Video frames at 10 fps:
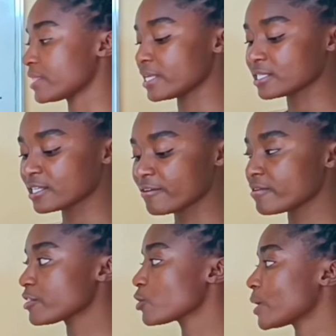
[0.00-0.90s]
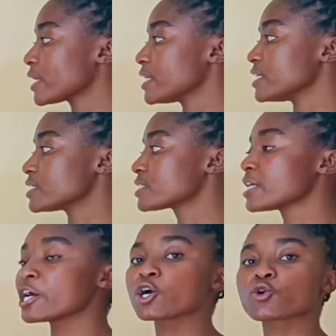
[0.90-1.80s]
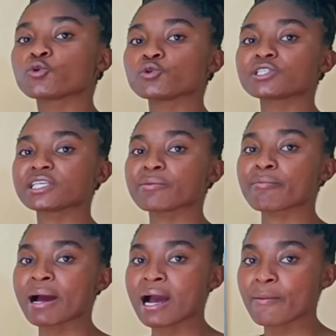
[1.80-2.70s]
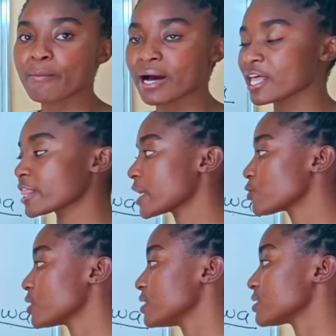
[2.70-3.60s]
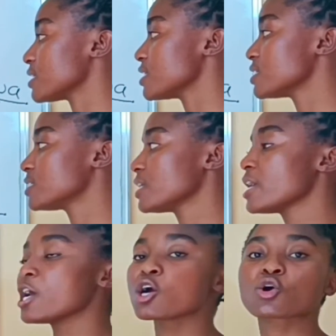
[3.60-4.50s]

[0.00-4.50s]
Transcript: The seventh one is kusimama. That one is easy.